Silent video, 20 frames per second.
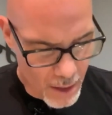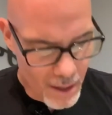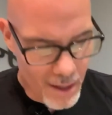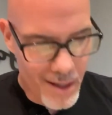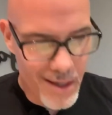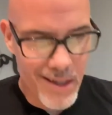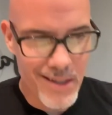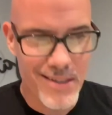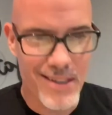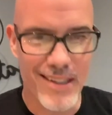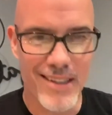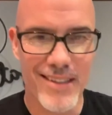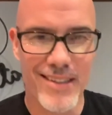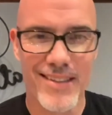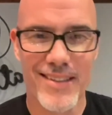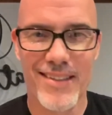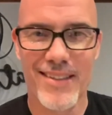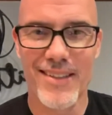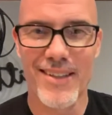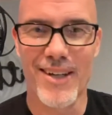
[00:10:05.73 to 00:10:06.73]
See,
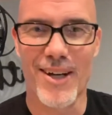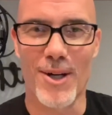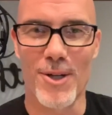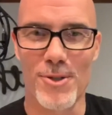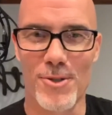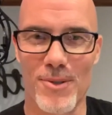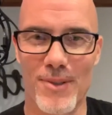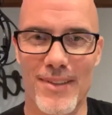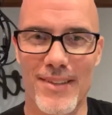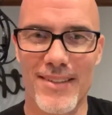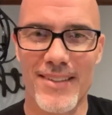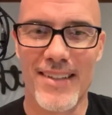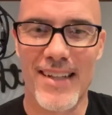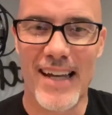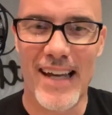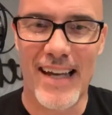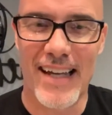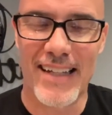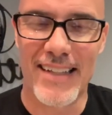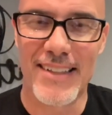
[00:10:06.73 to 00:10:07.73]
Aldrin
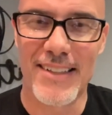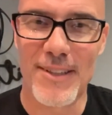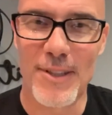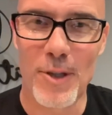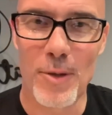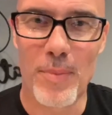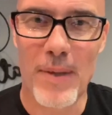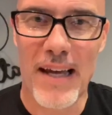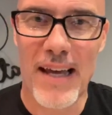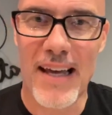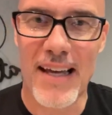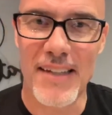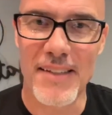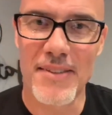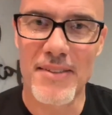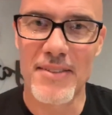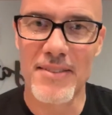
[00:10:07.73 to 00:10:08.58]
had no past.